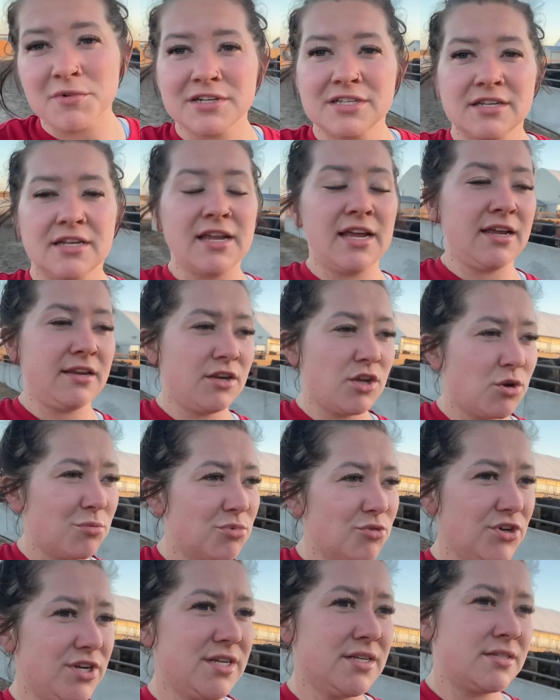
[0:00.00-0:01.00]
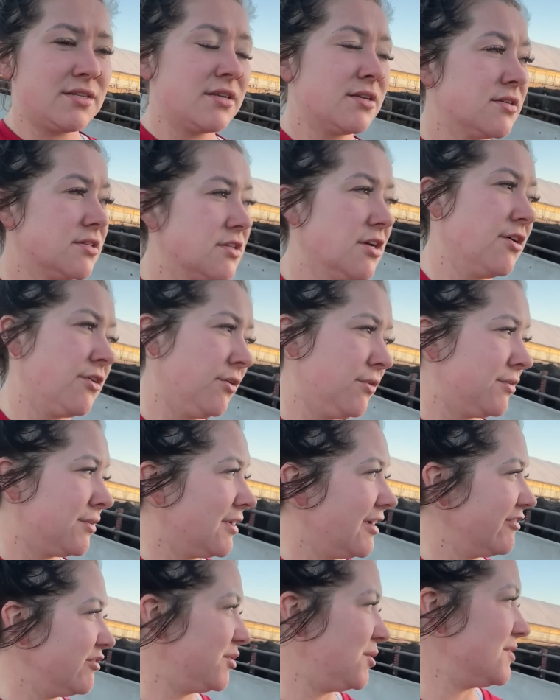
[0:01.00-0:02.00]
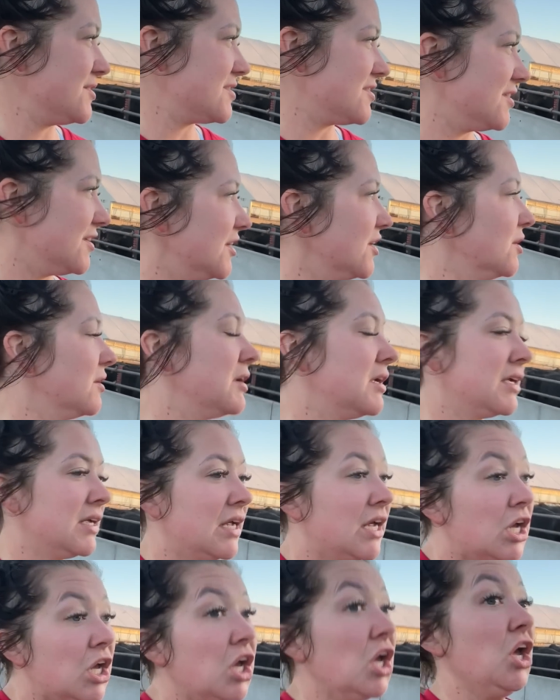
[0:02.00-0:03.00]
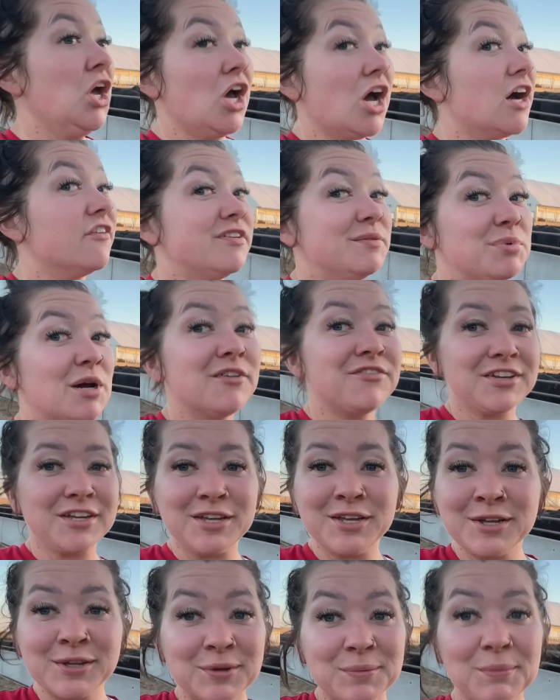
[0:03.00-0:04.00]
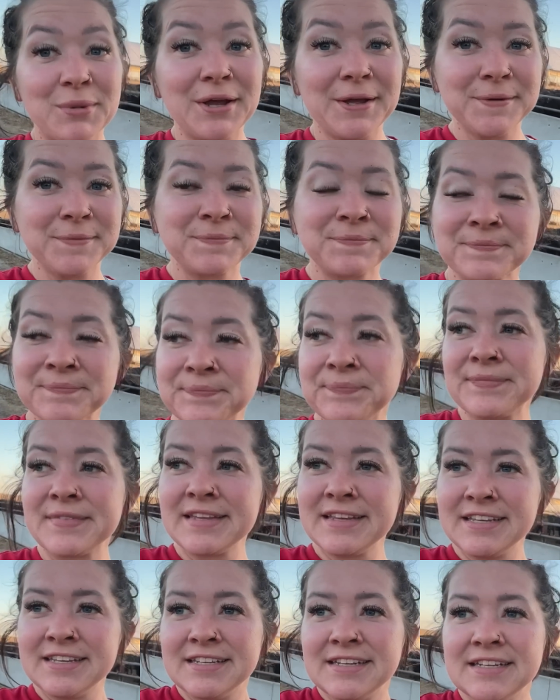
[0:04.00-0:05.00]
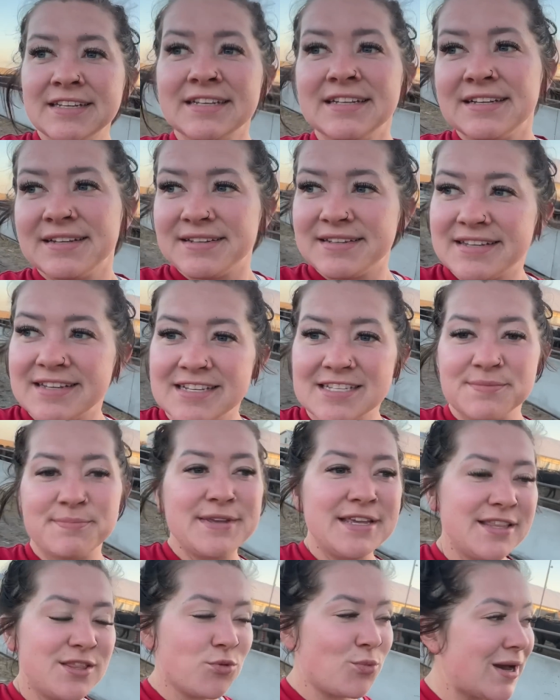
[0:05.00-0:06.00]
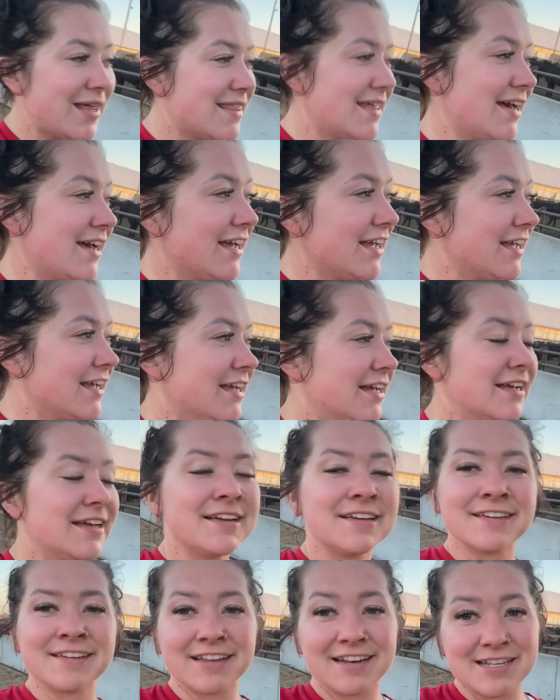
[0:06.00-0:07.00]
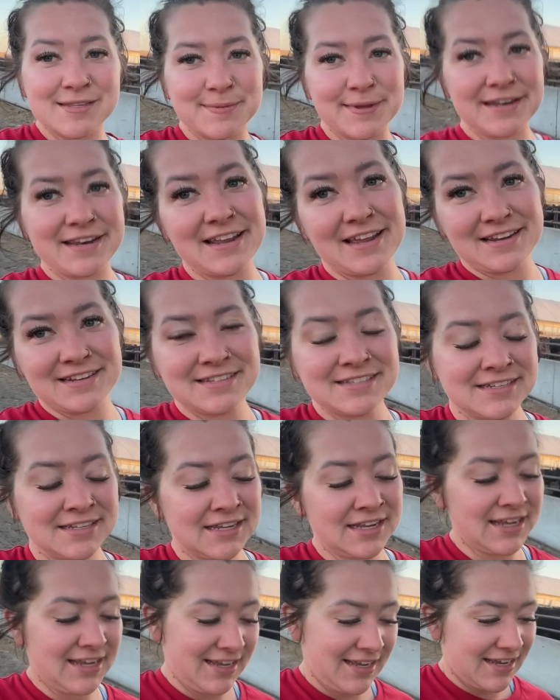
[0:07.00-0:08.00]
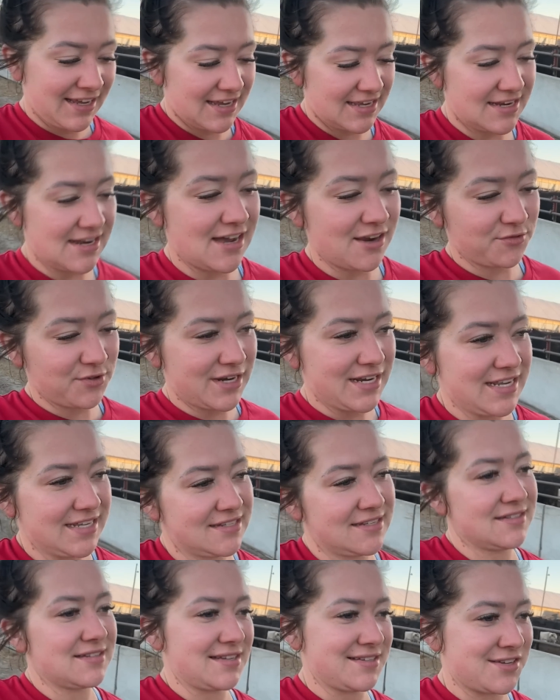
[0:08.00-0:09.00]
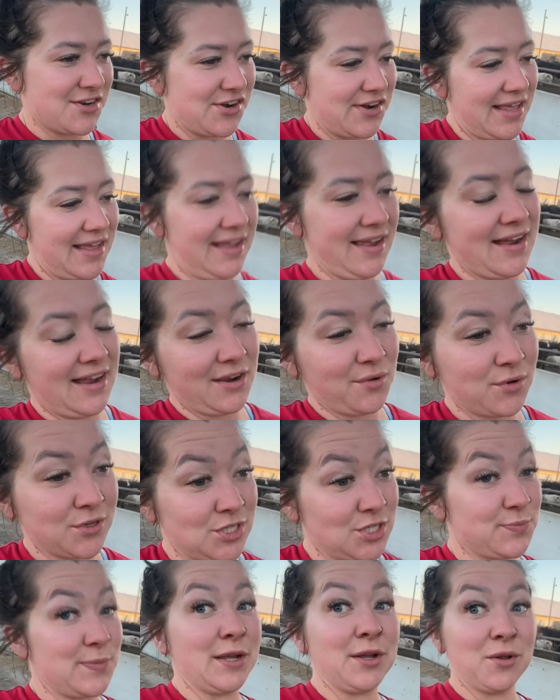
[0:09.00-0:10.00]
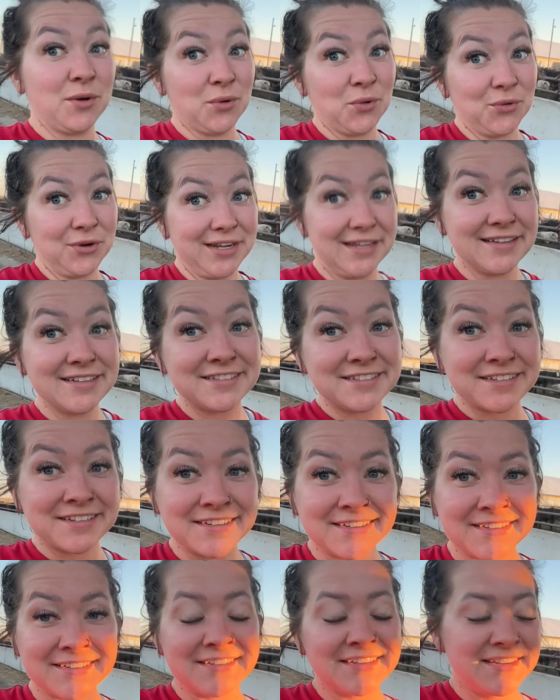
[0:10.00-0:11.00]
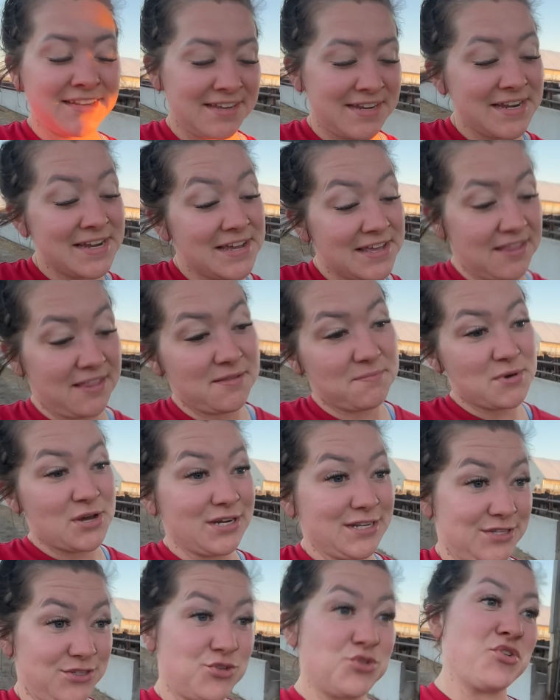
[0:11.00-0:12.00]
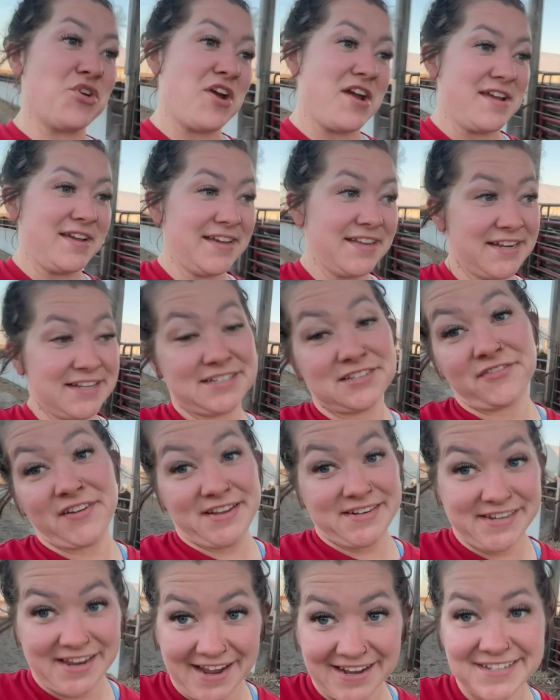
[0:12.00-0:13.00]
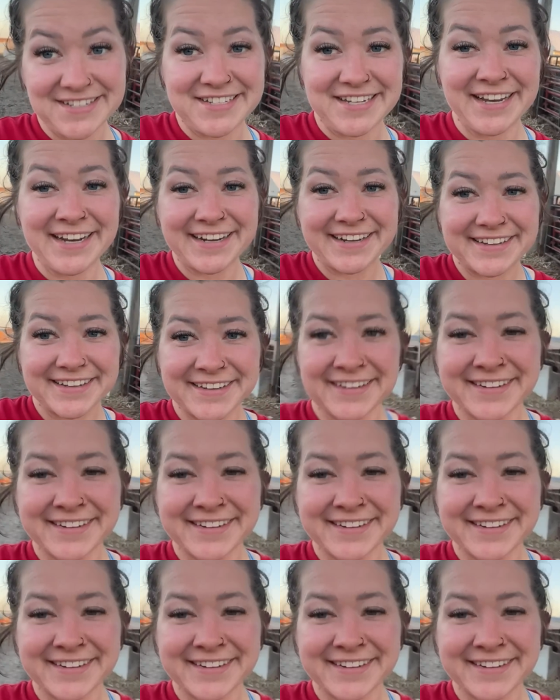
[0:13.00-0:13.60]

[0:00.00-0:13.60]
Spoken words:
today, no breeze, so everyone's a little huffy puffy, but 'tis be the weather, and it's been nice and not rainy since I started AIing, which has been glorious. The mud is drying and it's fantastic.